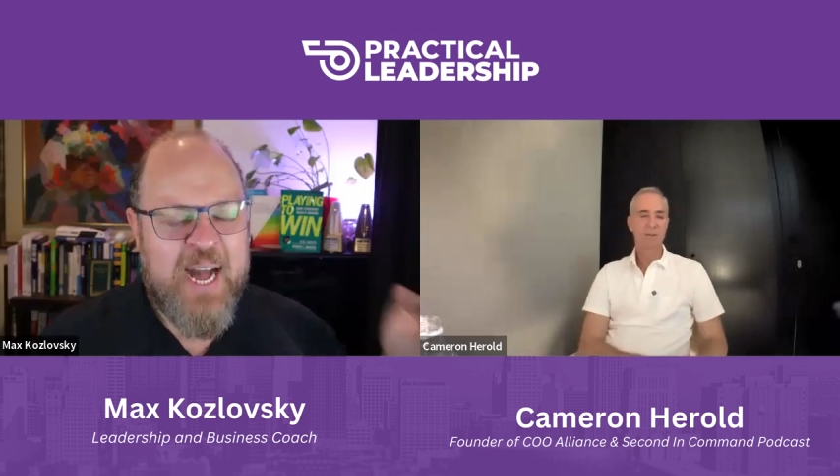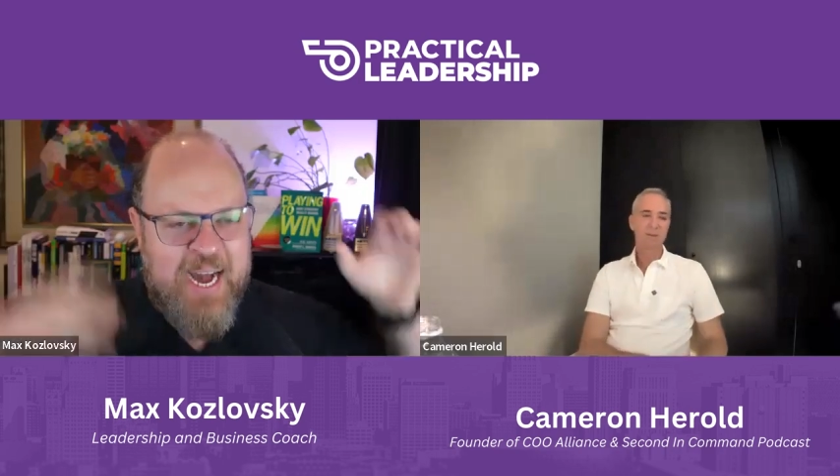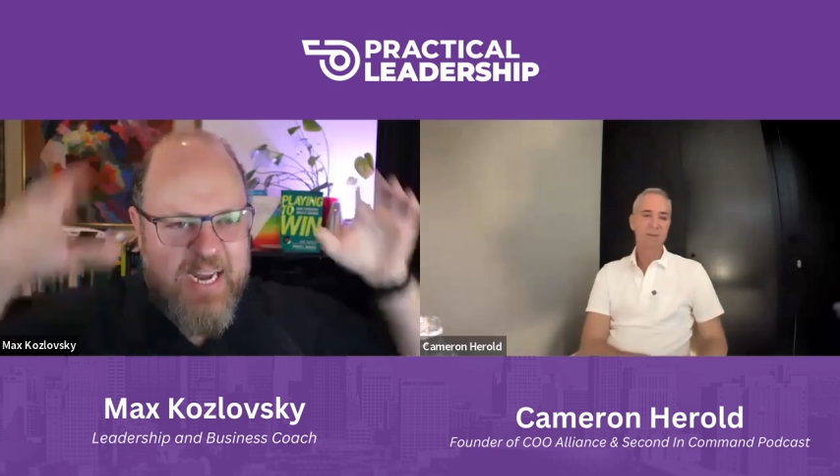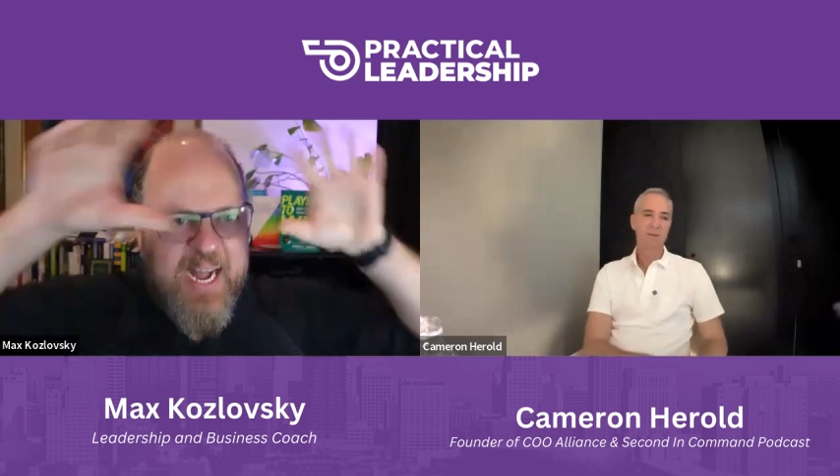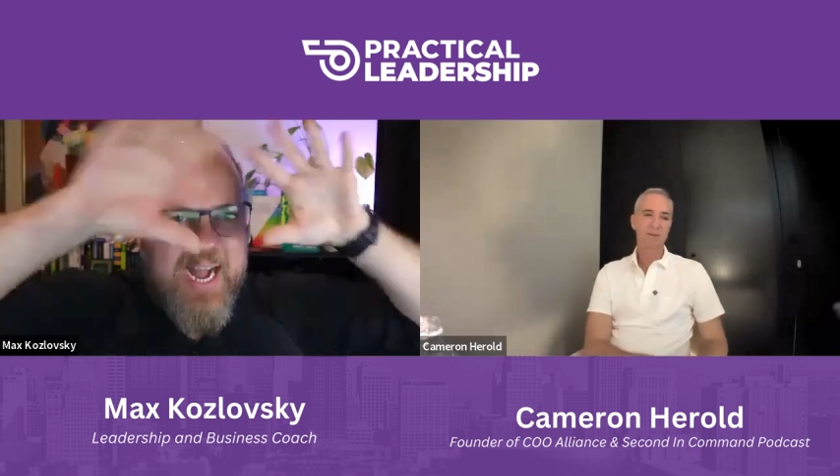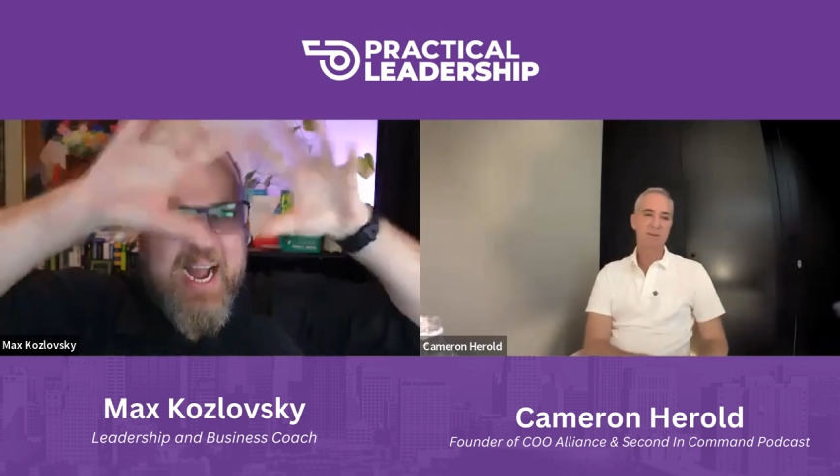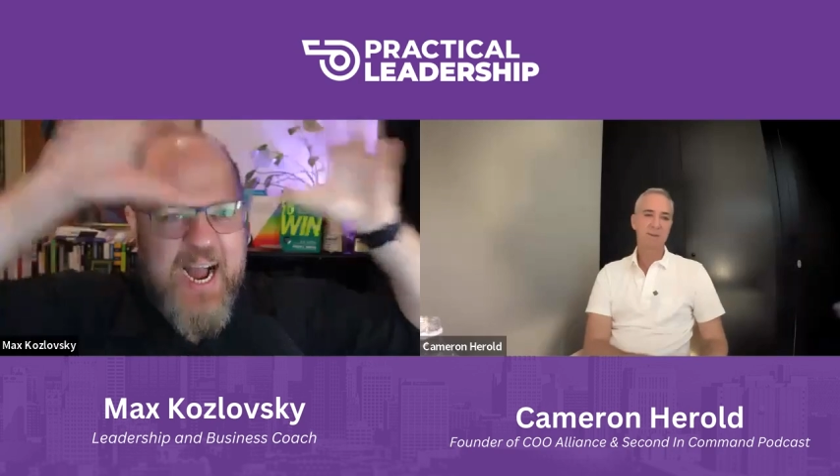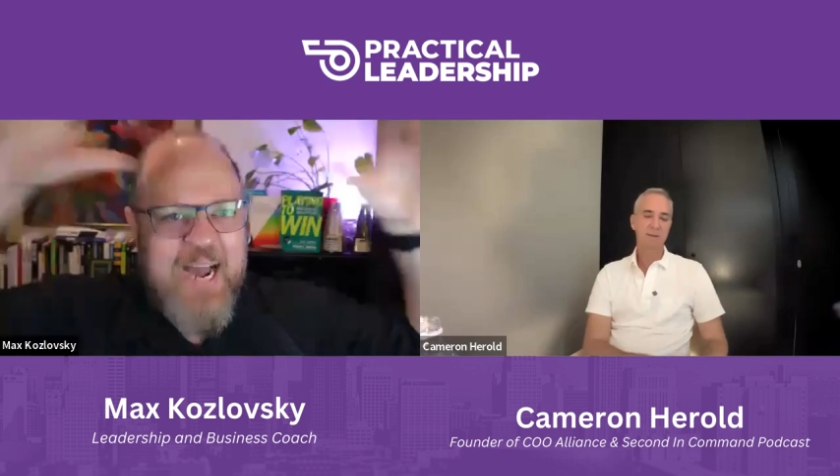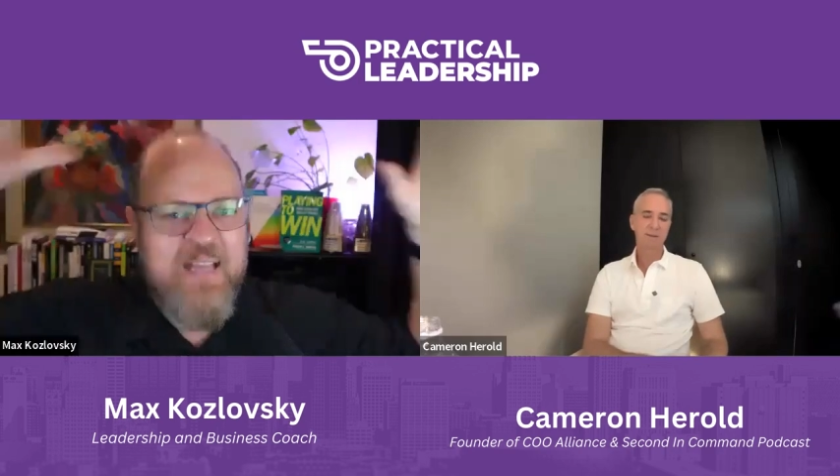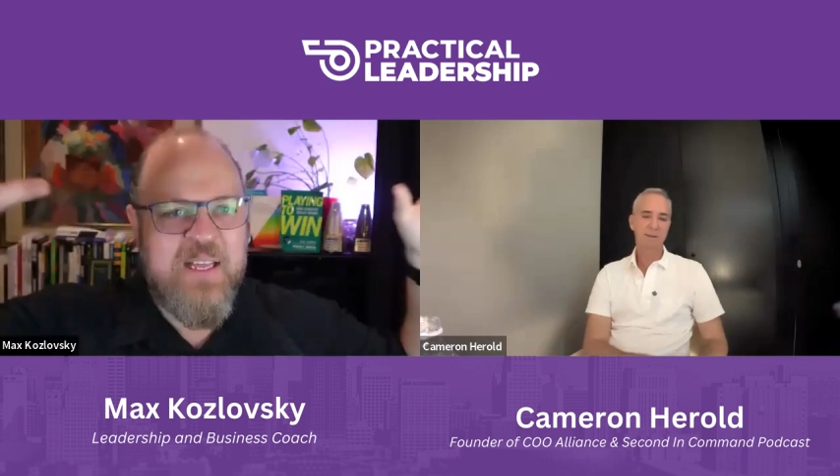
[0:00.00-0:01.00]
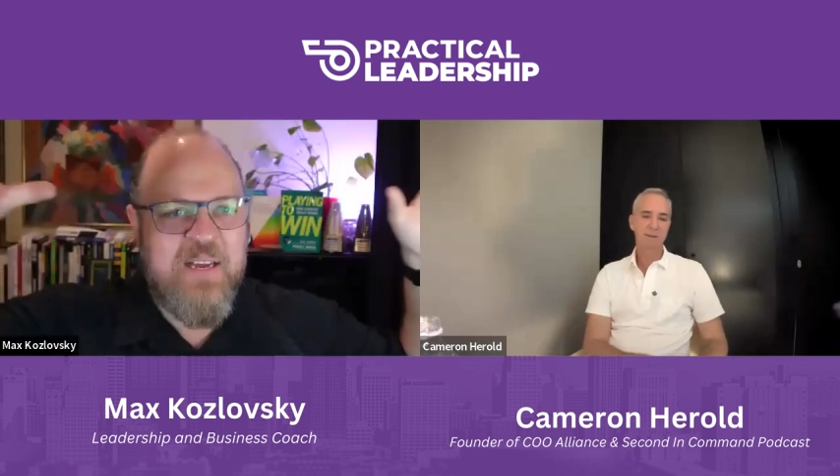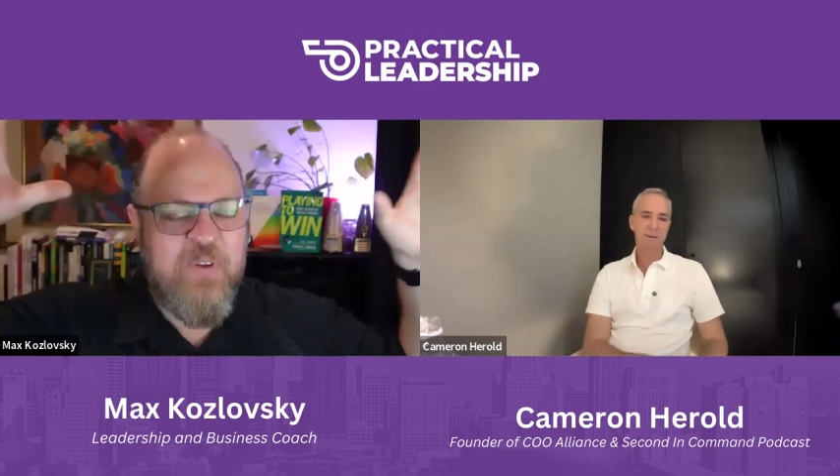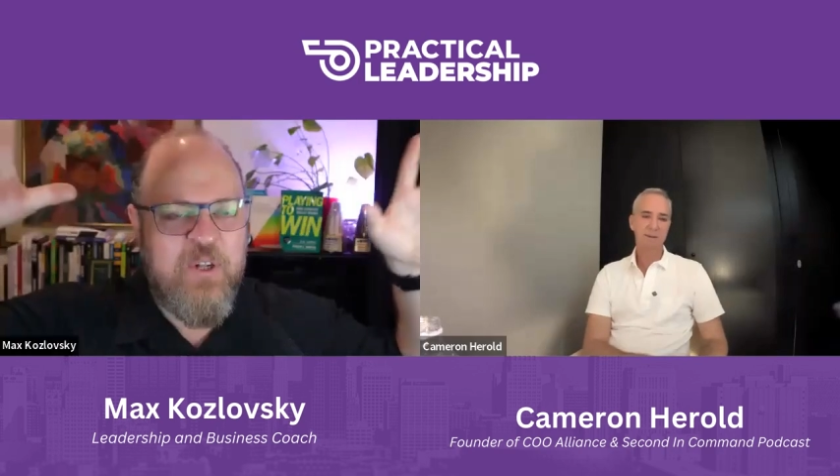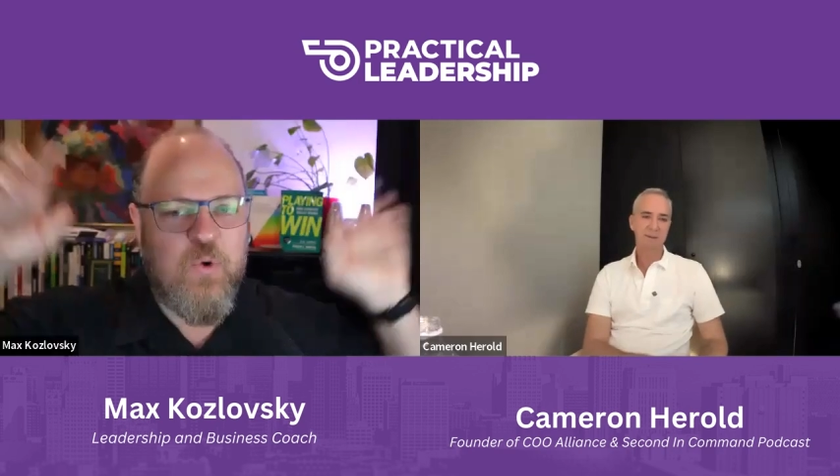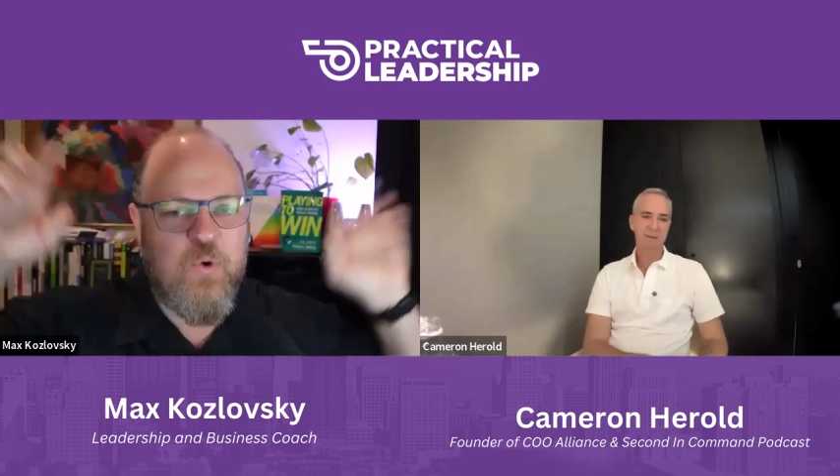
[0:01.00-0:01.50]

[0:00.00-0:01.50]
at a high level